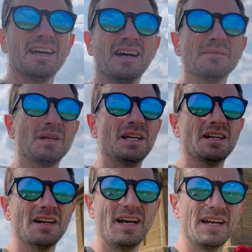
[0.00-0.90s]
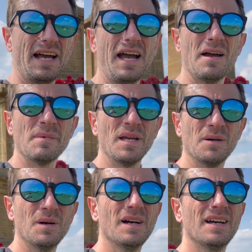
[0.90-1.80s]
I'm here at Ham Hill,
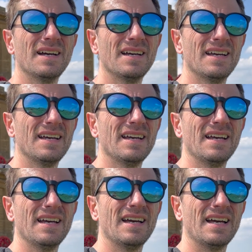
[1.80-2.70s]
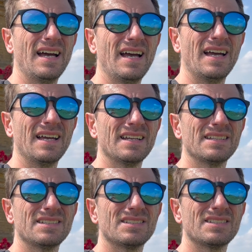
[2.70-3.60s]
and
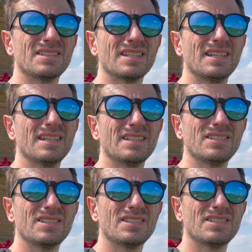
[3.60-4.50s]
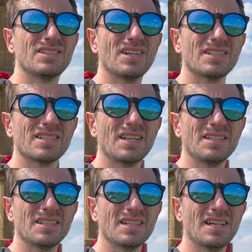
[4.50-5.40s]
just
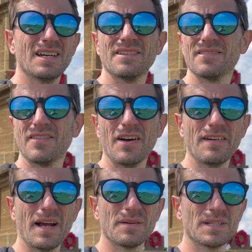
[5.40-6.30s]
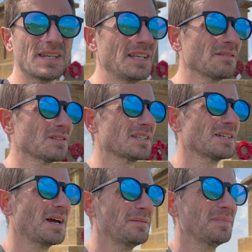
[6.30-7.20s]
under 5 hours, I think was the
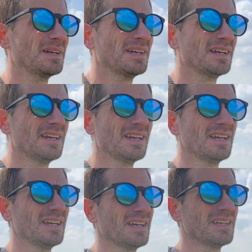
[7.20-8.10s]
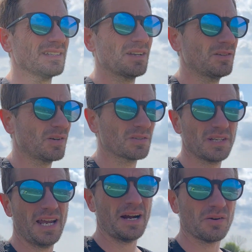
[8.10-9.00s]
time. So I knocked an
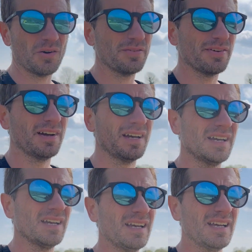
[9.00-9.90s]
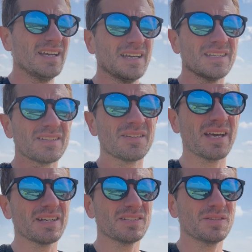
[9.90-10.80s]
hour off. So
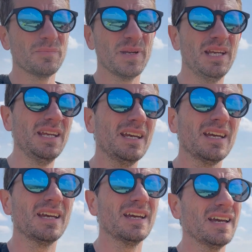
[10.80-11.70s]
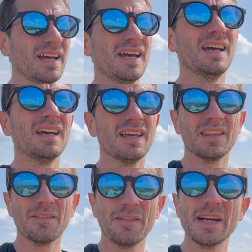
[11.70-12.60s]
that should be the
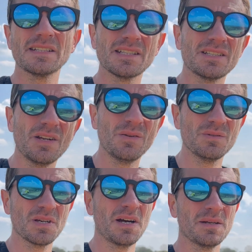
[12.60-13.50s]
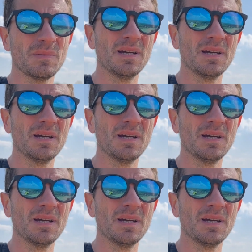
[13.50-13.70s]
fastest known time.